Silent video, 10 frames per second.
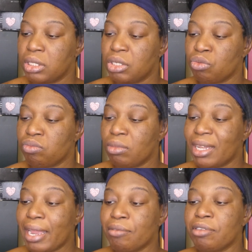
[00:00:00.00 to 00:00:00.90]
It's a
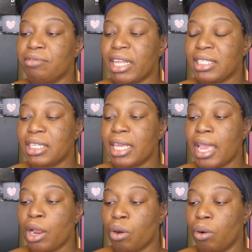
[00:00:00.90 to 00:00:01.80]
light reflecting
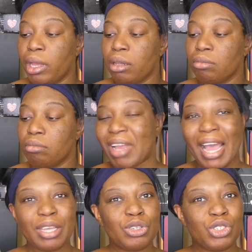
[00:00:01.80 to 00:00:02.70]
hair oil.
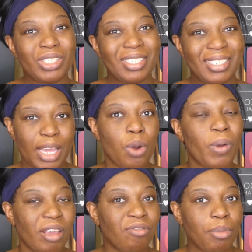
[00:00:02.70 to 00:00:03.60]
I usually stay
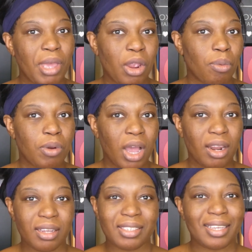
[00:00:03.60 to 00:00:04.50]
away from hair
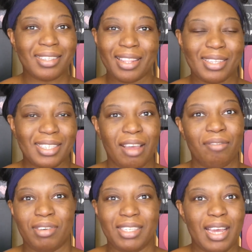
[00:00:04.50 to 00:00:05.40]
products. I say this
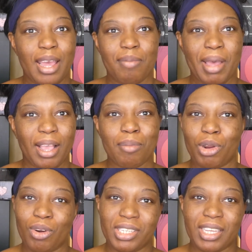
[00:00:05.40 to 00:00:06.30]
every time I come
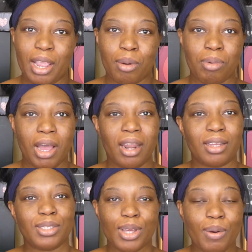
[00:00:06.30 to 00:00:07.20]
across a hair
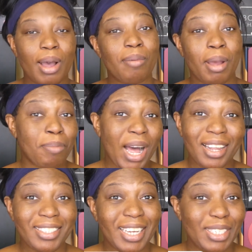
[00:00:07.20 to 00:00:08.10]
product, so I
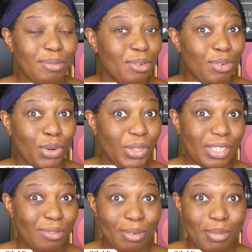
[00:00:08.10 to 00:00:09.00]
apologize if you've heard
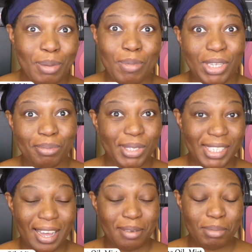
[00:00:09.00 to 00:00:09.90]
this from me multiple
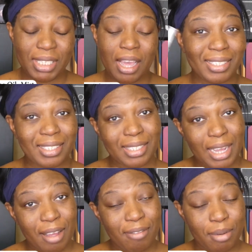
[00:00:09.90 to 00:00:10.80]
times. This is
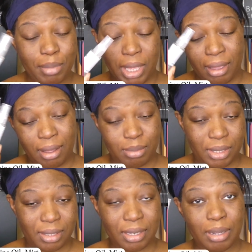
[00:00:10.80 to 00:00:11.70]
not from me. I'm
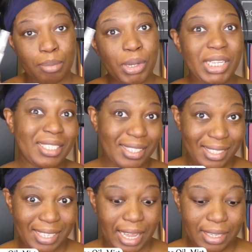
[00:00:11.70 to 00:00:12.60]
just gonna put it to the
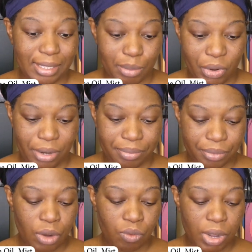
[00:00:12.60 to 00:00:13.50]
side somewhere.
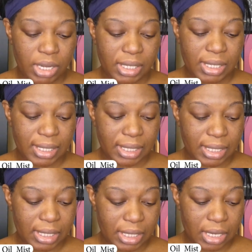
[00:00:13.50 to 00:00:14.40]
It runs
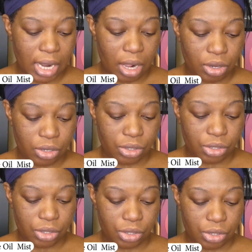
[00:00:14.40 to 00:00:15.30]

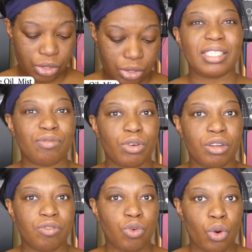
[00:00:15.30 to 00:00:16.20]
$16. It's
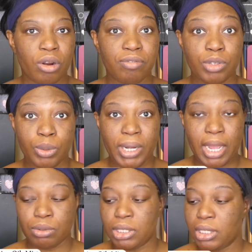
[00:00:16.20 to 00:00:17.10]
for 4 fluid
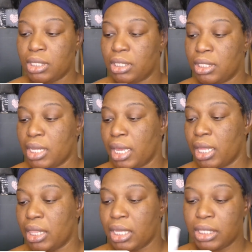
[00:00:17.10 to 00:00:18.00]
ounces,
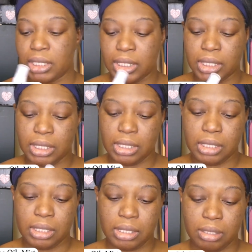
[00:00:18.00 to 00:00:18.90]
and this
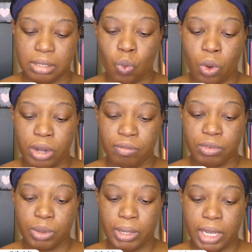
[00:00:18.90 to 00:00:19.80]
is 1
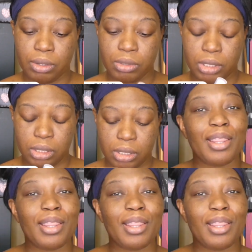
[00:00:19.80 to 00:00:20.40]
fluid ounce.